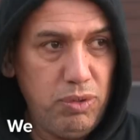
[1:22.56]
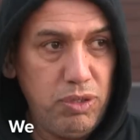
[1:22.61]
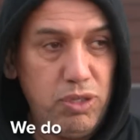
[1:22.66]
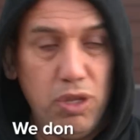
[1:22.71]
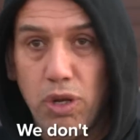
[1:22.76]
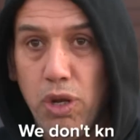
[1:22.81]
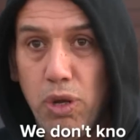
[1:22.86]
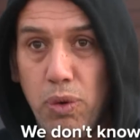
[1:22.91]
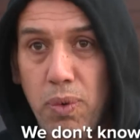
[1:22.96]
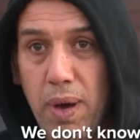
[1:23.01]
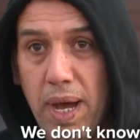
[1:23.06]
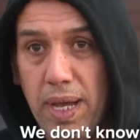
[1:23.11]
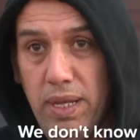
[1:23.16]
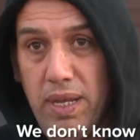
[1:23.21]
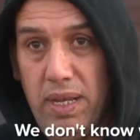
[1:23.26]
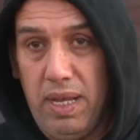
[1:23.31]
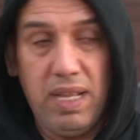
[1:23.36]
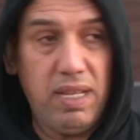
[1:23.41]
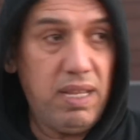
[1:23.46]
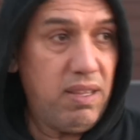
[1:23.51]
don't know why,
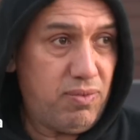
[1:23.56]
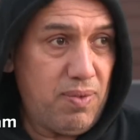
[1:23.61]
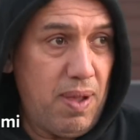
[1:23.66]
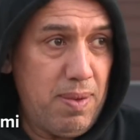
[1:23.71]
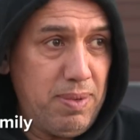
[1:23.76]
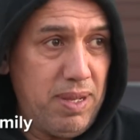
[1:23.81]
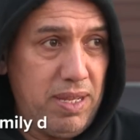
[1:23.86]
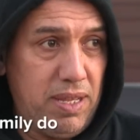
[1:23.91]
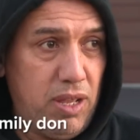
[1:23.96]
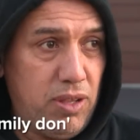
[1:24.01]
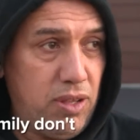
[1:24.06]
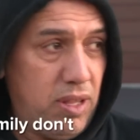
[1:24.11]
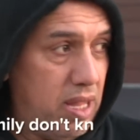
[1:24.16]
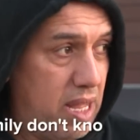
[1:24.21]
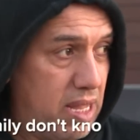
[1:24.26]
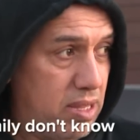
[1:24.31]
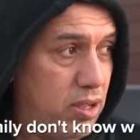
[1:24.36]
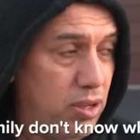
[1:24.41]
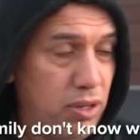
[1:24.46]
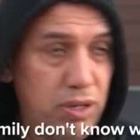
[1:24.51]
and his family,
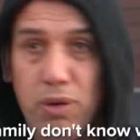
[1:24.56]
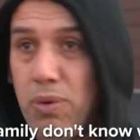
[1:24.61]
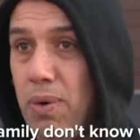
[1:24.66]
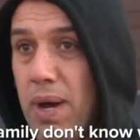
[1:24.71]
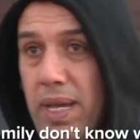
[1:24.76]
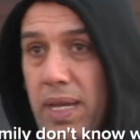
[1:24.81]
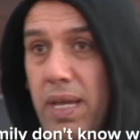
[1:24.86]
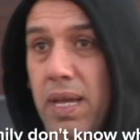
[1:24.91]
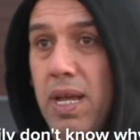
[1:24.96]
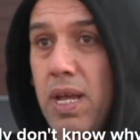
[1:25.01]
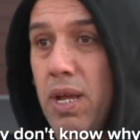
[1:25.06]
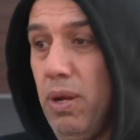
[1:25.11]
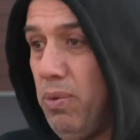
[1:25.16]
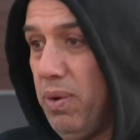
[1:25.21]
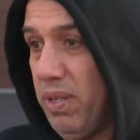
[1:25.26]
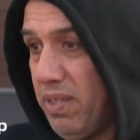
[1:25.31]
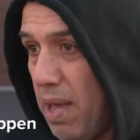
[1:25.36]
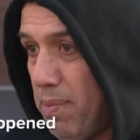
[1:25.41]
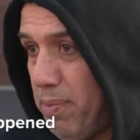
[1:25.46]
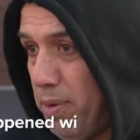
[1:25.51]
they don't know why,
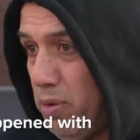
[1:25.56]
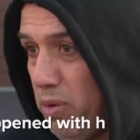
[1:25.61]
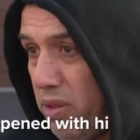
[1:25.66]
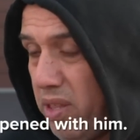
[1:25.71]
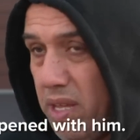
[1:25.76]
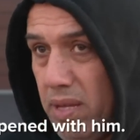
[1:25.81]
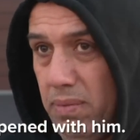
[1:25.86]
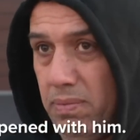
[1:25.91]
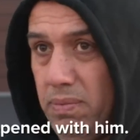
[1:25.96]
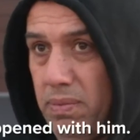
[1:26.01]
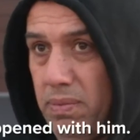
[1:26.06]
what happened with him